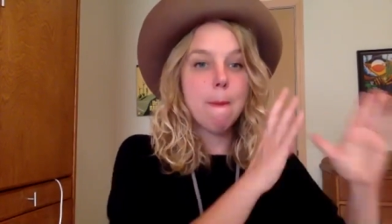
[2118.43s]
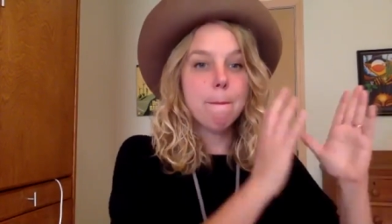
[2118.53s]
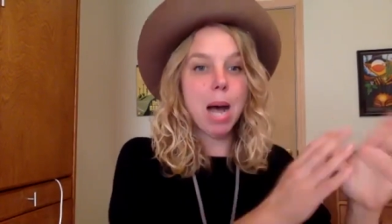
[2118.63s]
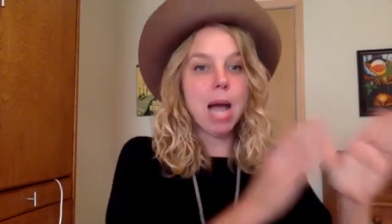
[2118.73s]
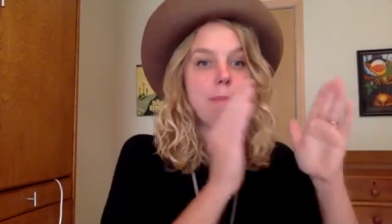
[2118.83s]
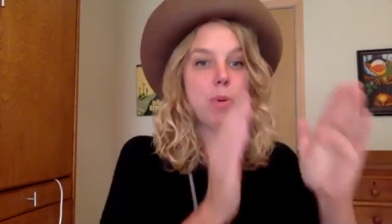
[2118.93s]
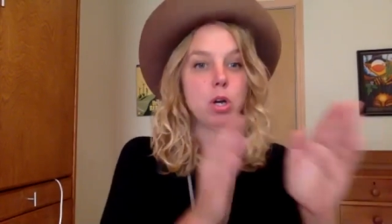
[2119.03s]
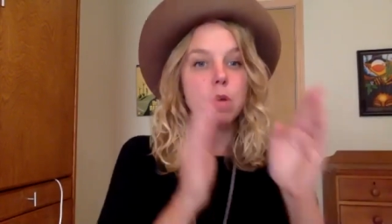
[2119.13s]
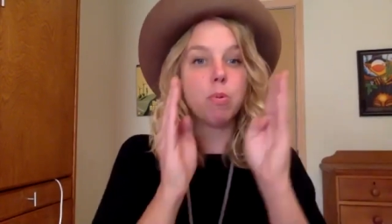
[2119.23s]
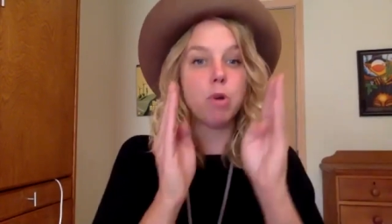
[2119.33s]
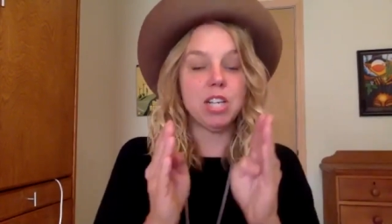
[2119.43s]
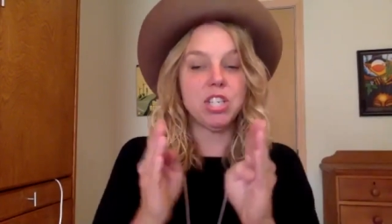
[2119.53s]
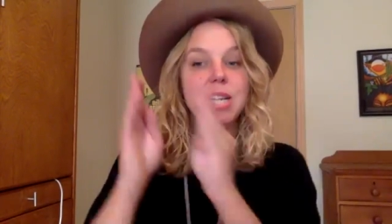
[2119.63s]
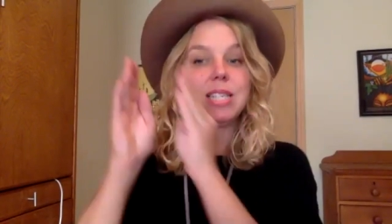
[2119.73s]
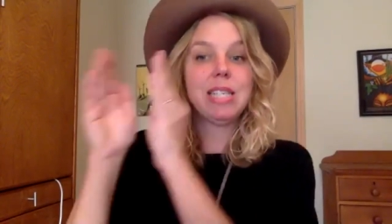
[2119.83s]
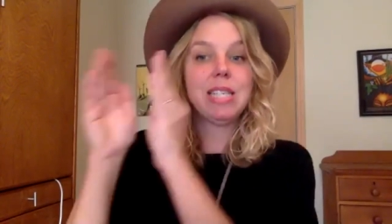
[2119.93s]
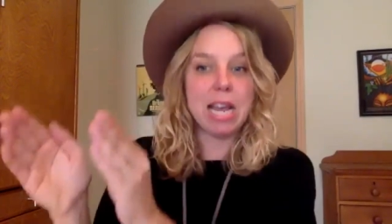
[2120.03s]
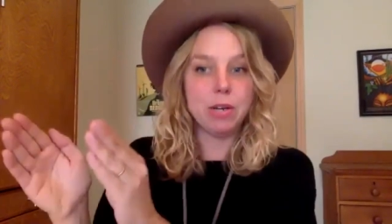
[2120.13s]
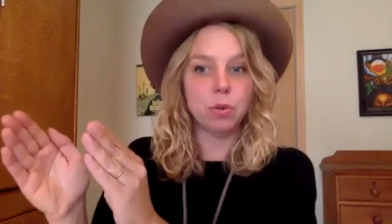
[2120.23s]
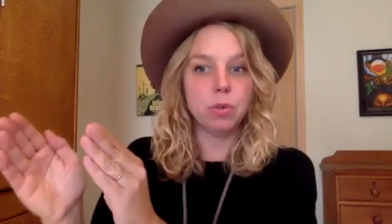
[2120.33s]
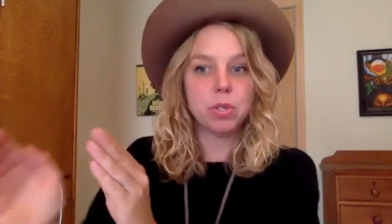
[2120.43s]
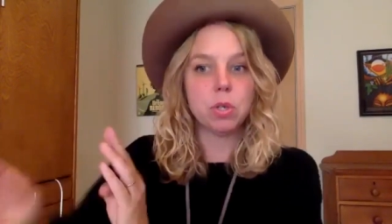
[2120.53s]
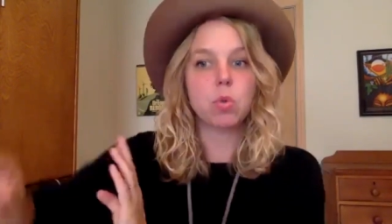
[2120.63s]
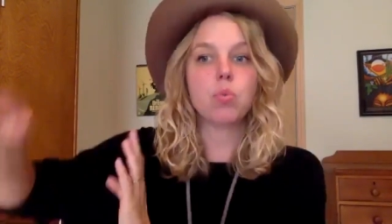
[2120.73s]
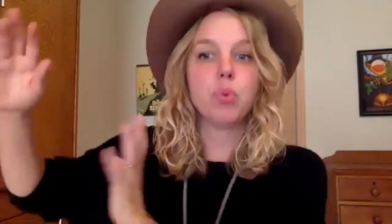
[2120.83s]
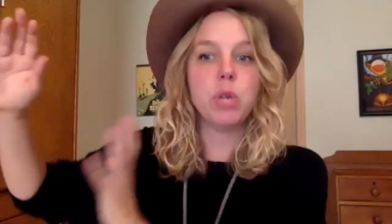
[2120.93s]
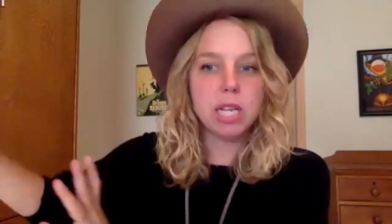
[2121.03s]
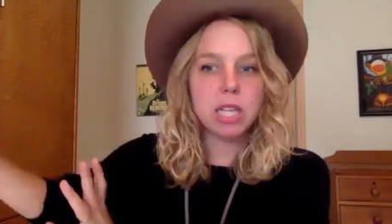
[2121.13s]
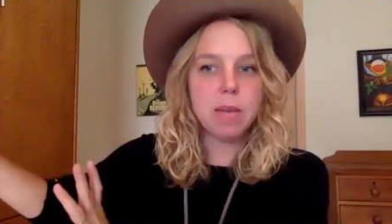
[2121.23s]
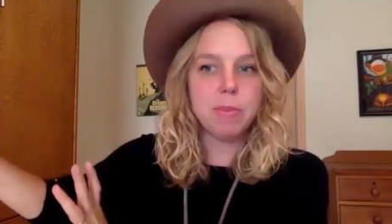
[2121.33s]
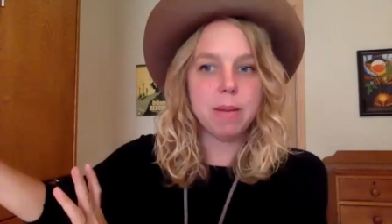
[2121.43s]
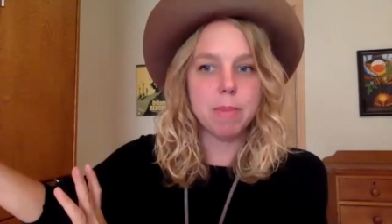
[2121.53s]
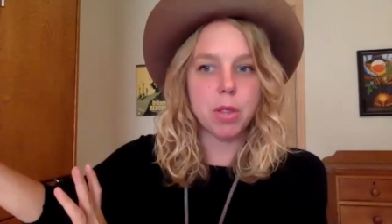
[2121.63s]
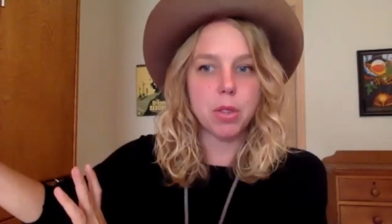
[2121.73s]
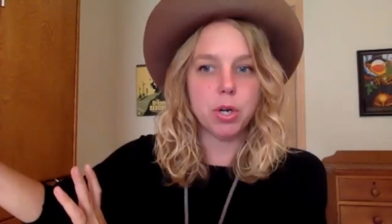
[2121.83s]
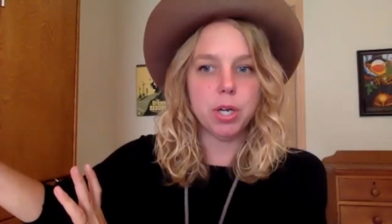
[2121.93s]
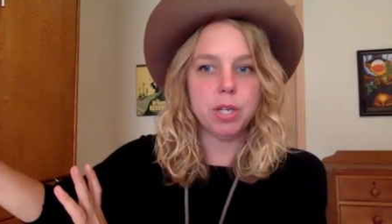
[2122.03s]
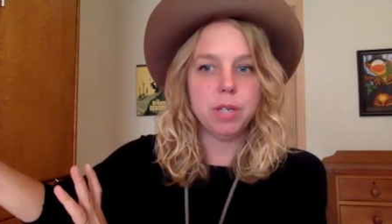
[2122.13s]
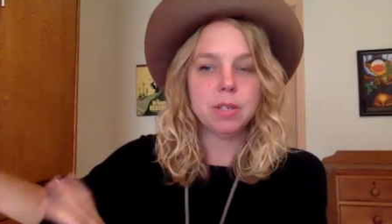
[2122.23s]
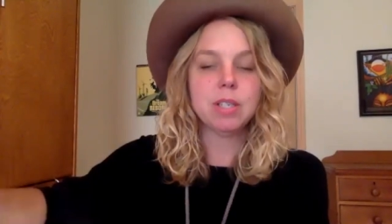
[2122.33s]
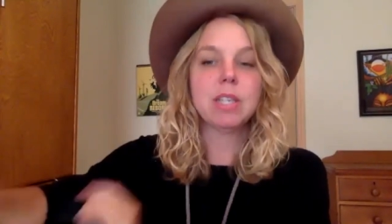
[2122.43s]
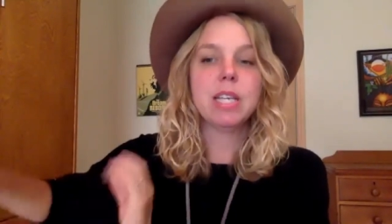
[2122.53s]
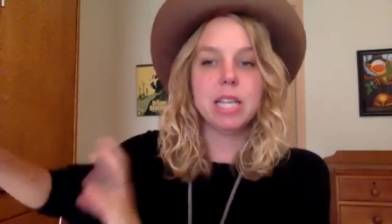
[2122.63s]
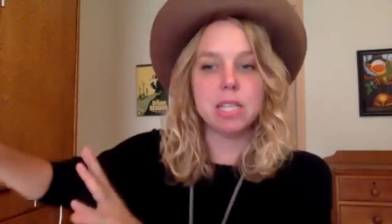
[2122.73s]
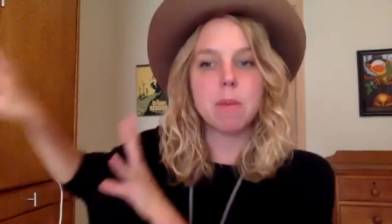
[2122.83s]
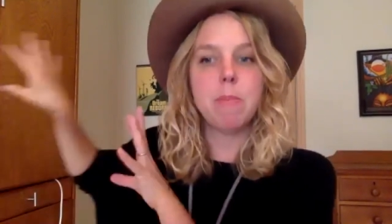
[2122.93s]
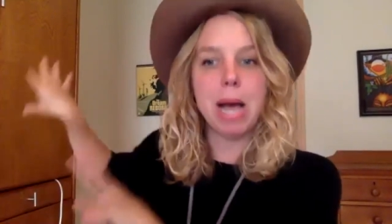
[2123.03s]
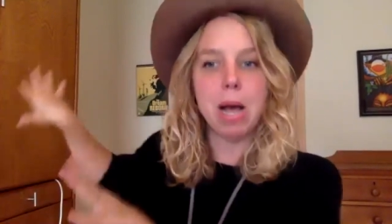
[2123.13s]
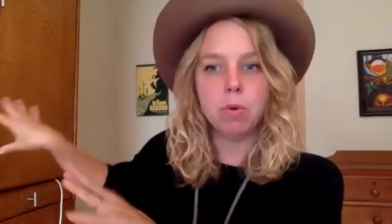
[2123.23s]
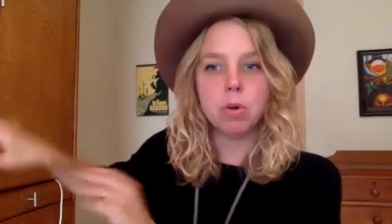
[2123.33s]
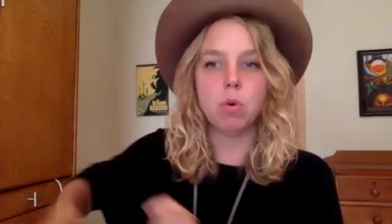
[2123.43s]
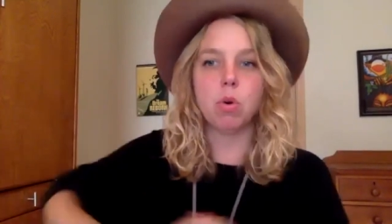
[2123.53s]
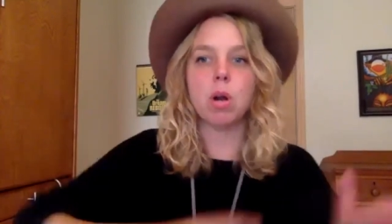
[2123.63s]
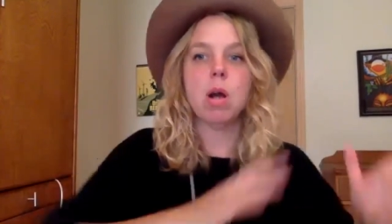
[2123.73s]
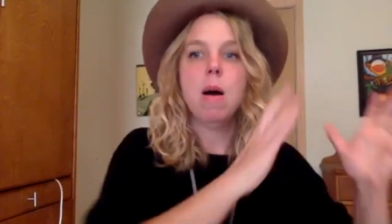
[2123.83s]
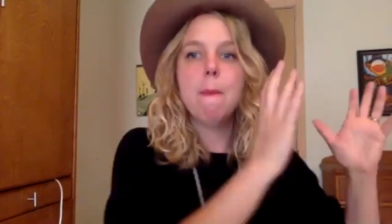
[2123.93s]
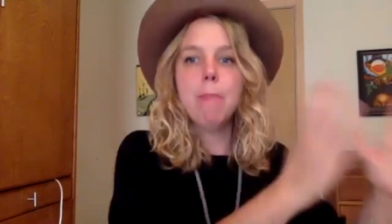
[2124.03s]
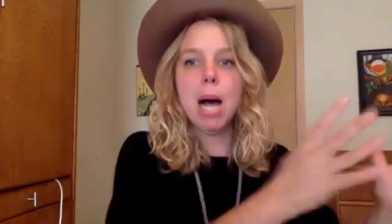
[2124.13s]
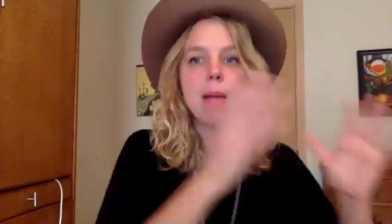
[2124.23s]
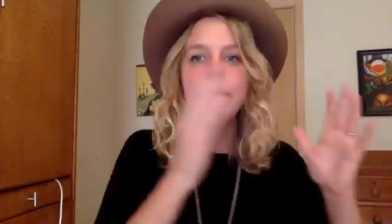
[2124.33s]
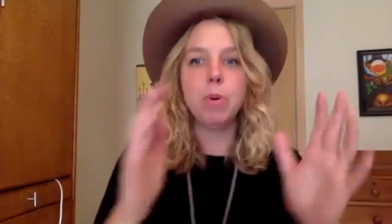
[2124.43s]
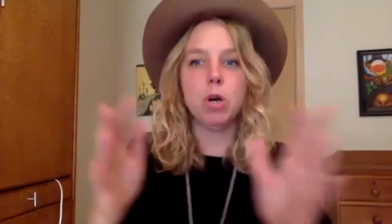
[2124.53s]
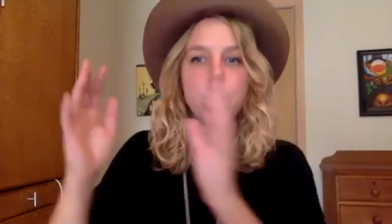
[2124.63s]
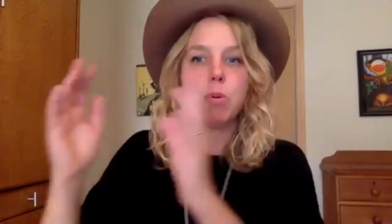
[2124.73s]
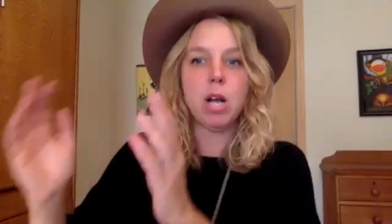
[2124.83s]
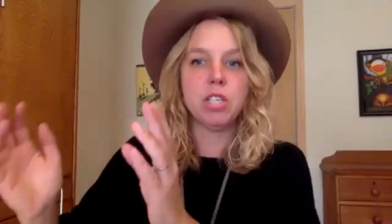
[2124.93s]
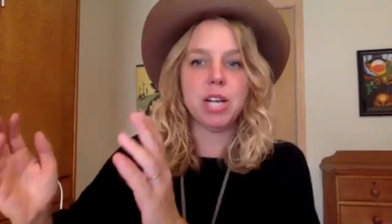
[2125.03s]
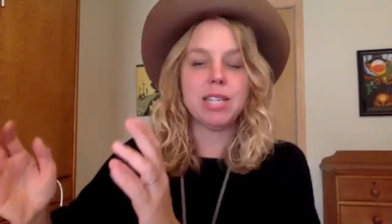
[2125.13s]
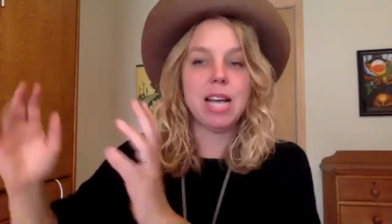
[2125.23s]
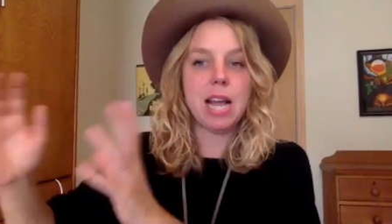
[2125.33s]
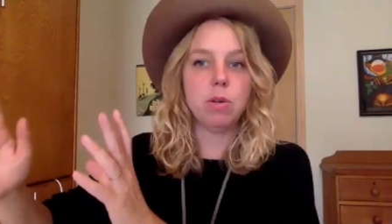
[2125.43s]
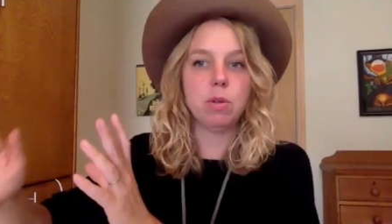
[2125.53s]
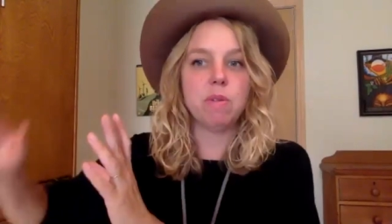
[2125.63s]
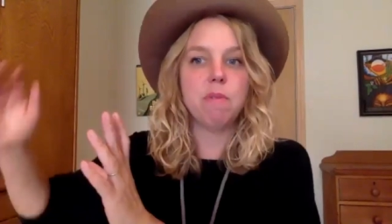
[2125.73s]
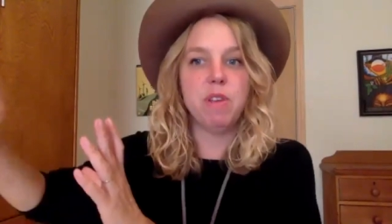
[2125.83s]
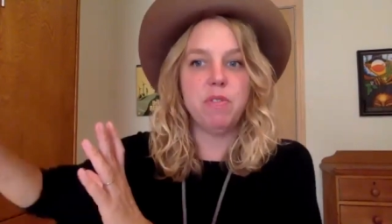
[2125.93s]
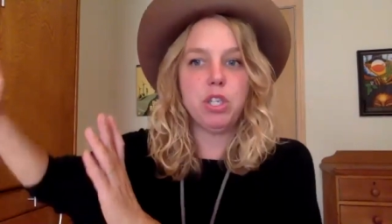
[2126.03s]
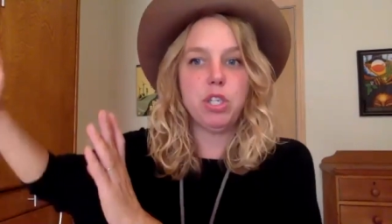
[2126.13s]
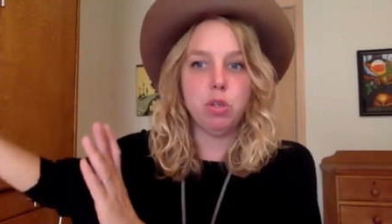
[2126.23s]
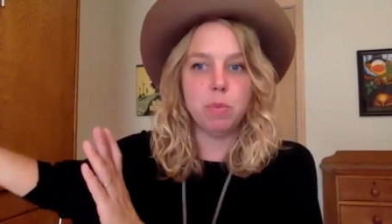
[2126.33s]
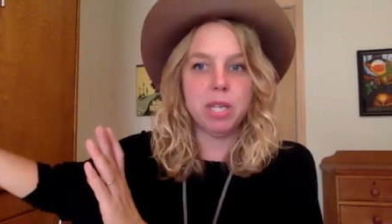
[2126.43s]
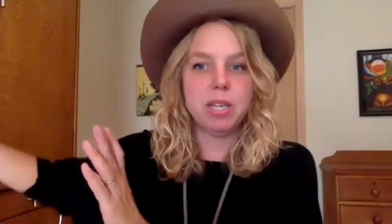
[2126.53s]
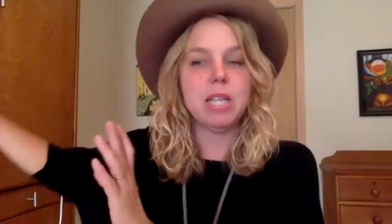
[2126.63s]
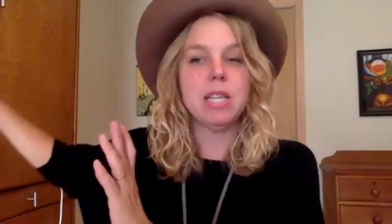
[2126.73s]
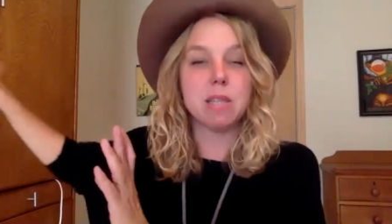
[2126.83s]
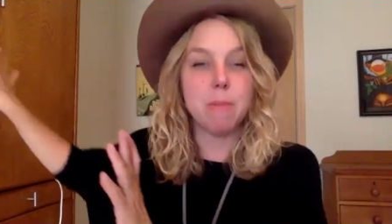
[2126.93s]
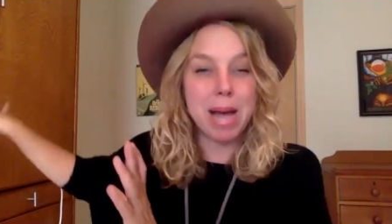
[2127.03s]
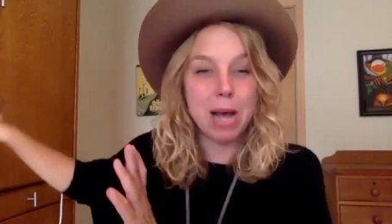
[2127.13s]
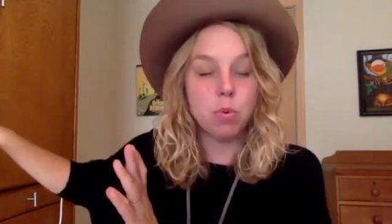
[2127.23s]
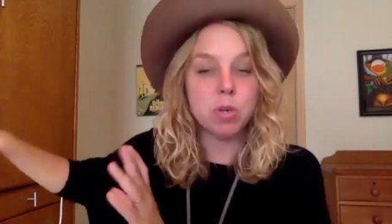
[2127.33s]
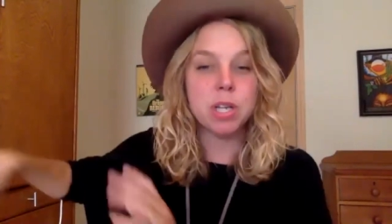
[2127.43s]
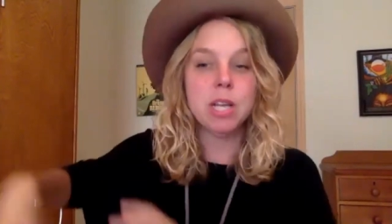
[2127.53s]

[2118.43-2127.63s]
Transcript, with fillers: My book project titled Reclaiming Motherhood is about, or my book project titled Vivid Human is about.